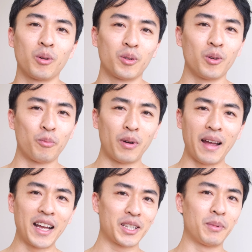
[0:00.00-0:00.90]
go
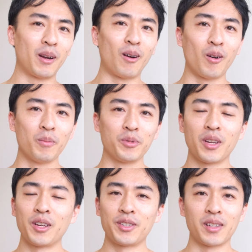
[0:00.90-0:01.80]
past my arms
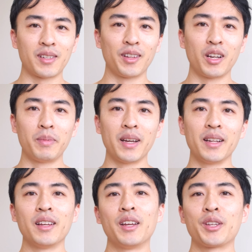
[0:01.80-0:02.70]
just a little
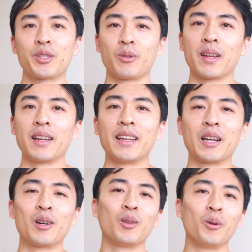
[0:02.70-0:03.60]
bit so I can
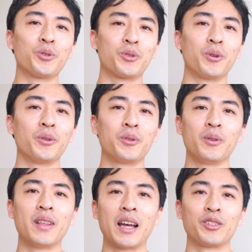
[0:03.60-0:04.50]
get closer
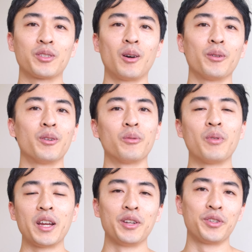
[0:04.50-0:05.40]
to that Stalder
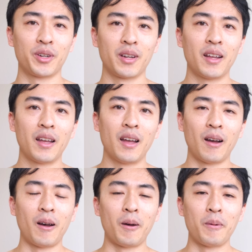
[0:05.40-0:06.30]
range.
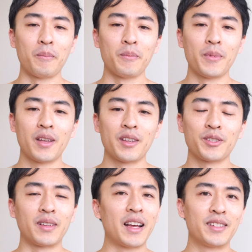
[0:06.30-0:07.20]

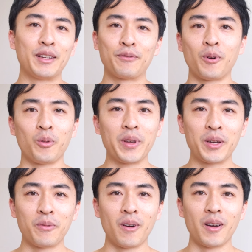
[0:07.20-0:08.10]
So that's it for
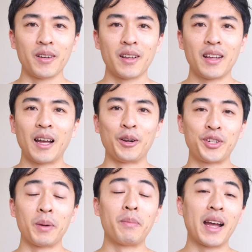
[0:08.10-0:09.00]
week 1. I'll
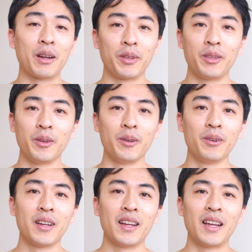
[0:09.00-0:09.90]
check back with
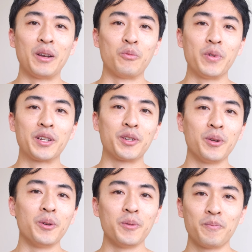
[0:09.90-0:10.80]
you in week
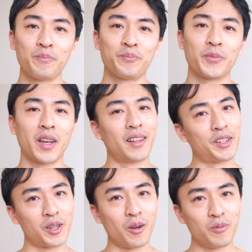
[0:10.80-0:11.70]
2.
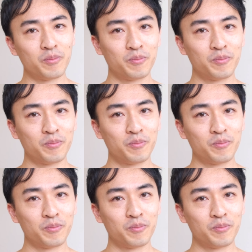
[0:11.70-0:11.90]
Let's go.